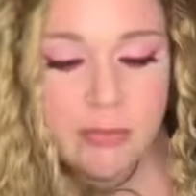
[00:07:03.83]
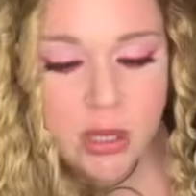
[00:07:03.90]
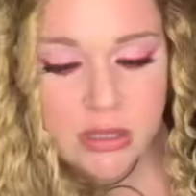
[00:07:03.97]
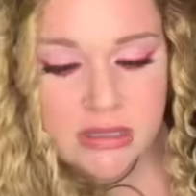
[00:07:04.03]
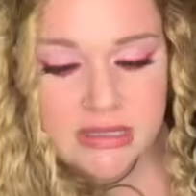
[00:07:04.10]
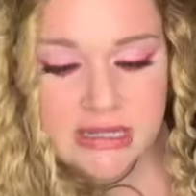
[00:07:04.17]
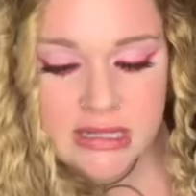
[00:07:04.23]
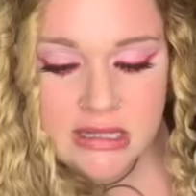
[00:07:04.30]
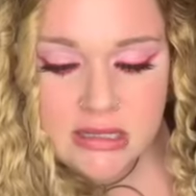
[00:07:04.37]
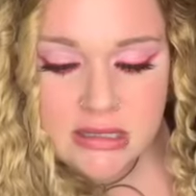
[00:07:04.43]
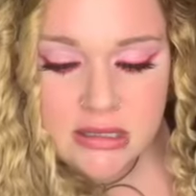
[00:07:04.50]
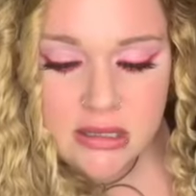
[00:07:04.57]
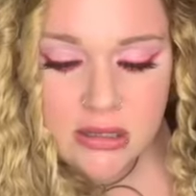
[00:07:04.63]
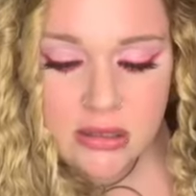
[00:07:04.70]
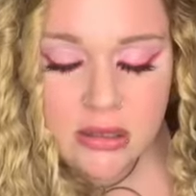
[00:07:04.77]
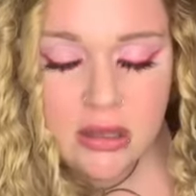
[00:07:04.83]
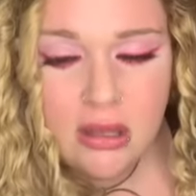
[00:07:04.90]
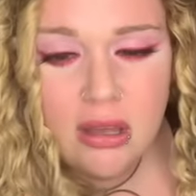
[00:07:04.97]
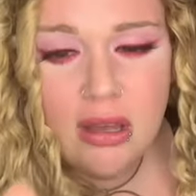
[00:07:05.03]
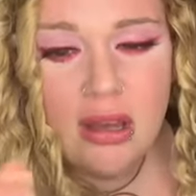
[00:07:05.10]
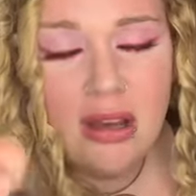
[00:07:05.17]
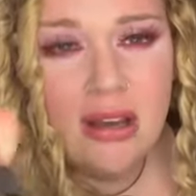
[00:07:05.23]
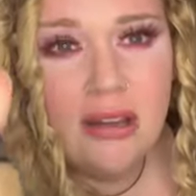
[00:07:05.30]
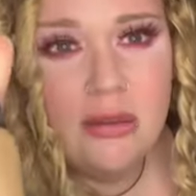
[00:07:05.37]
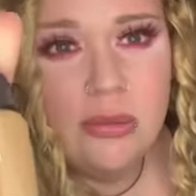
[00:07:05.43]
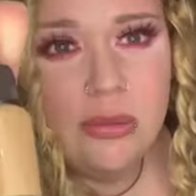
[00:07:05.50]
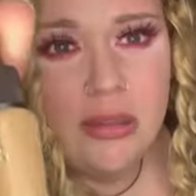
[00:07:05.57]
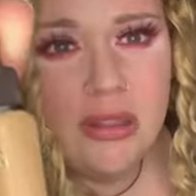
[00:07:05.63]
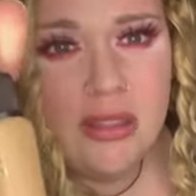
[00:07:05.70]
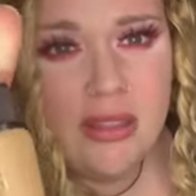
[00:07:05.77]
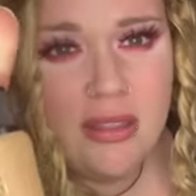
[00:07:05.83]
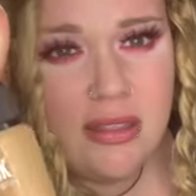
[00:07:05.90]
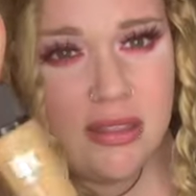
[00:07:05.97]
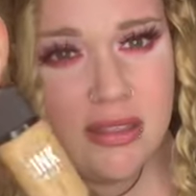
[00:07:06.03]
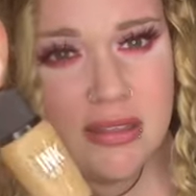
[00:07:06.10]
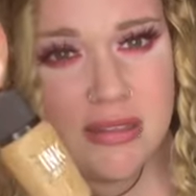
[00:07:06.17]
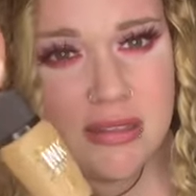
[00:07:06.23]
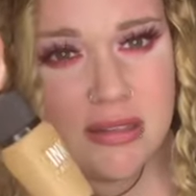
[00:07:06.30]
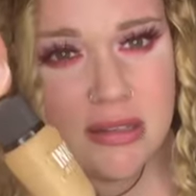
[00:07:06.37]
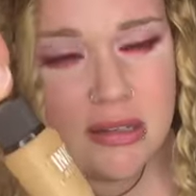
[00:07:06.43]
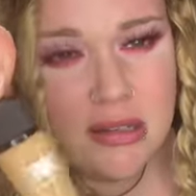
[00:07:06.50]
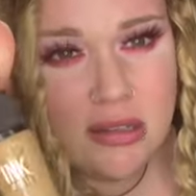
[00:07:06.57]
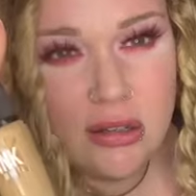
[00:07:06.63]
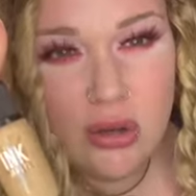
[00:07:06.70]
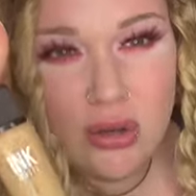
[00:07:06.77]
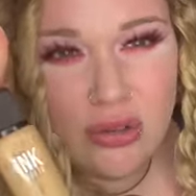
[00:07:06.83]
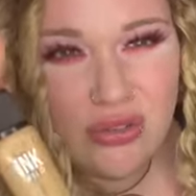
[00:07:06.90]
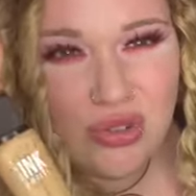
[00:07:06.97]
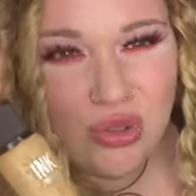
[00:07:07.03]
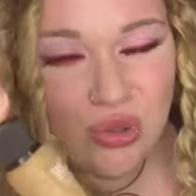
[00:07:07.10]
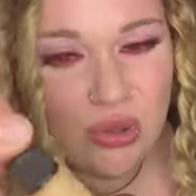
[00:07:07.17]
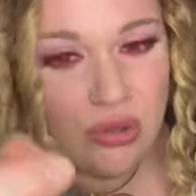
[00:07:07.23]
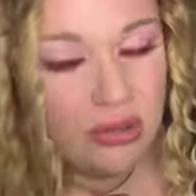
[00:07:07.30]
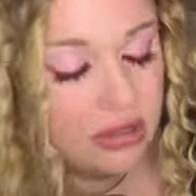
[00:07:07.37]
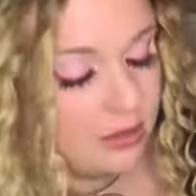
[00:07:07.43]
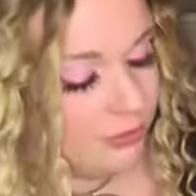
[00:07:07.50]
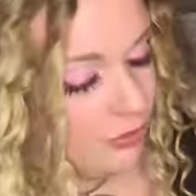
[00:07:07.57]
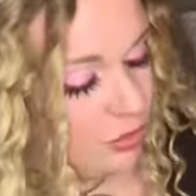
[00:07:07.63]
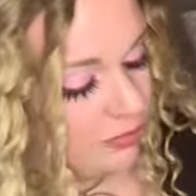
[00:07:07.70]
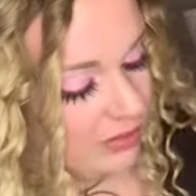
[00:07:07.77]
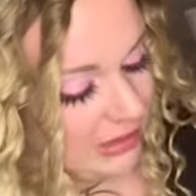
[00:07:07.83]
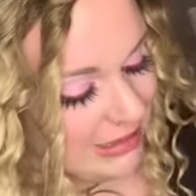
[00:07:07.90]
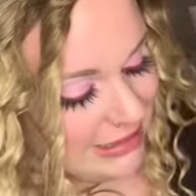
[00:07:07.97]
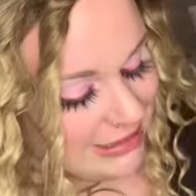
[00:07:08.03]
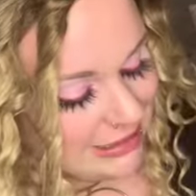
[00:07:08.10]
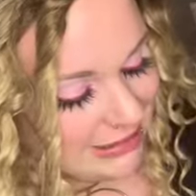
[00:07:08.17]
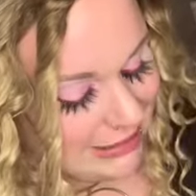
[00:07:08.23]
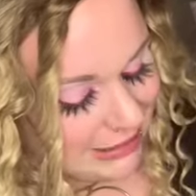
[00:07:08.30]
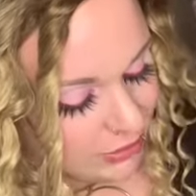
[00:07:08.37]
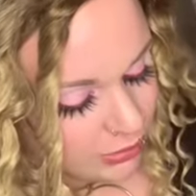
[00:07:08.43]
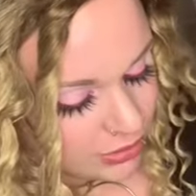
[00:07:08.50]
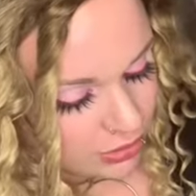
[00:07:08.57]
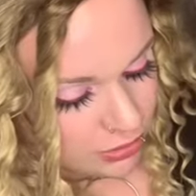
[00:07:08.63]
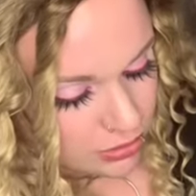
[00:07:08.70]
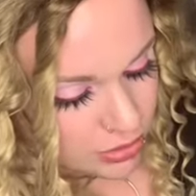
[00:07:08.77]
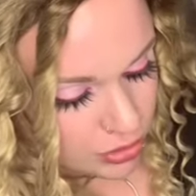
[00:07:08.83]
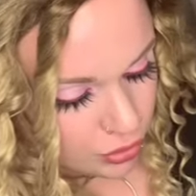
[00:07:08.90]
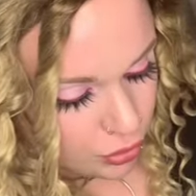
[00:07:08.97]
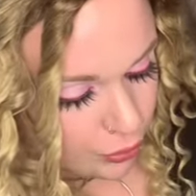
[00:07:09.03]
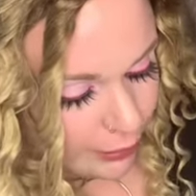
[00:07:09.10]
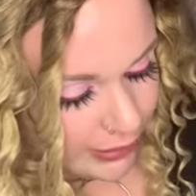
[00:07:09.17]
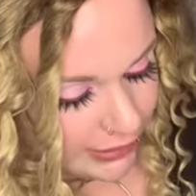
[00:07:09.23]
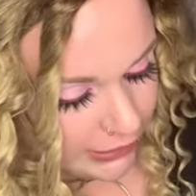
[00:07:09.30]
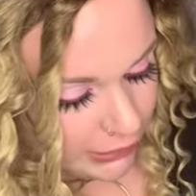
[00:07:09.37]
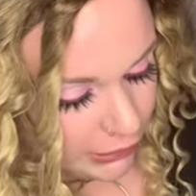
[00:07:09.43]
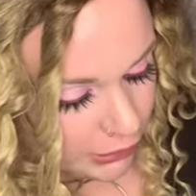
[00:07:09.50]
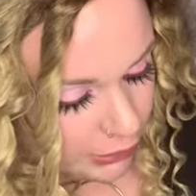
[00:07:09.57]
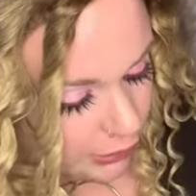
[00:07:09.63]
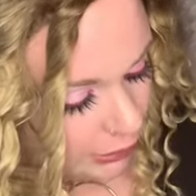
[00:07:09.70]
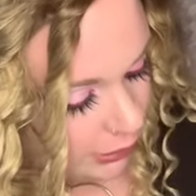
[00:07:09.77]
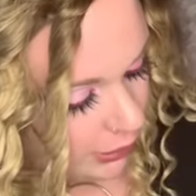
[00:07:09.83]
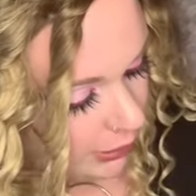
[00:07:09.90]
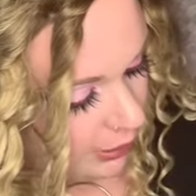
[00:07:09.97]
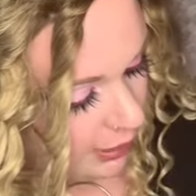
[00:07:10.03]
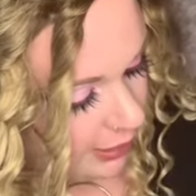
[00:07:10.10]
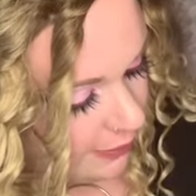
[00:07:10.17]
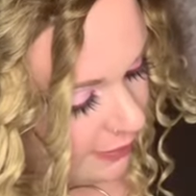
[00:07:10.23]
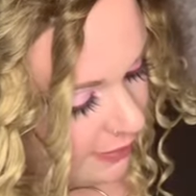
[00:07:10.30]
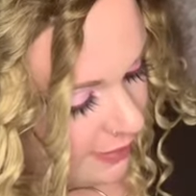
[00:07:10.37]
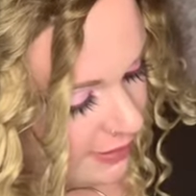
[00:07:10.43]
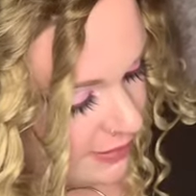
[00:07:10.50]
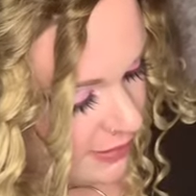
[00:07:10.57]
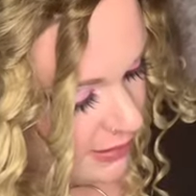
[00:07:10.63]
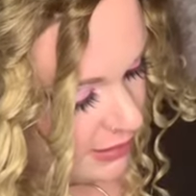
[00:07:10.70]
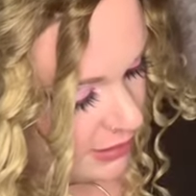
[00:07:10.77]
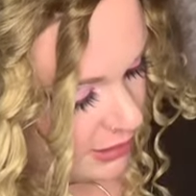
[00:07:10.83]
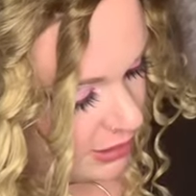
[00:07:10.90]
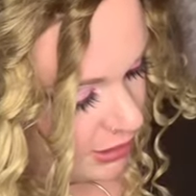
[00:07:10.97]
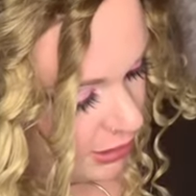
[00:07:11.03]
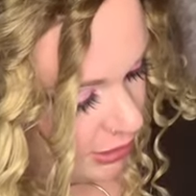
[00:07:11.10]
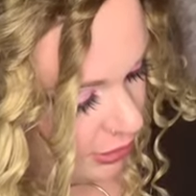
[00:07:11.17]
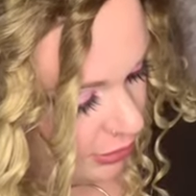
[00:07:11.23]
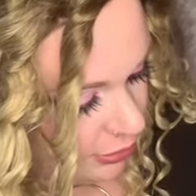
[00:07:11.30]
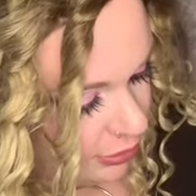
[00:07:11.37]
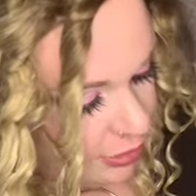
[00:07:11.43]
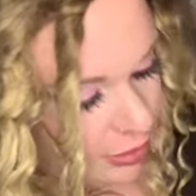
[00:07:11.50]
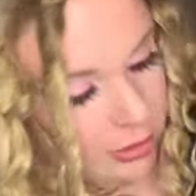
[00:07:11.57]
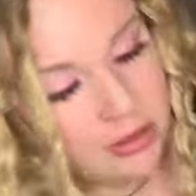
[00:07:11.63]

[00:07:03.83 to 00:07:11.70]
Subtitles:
multi. So I would think that this is like a contour. I'm not really into liquid contour, but you know. And then there's these two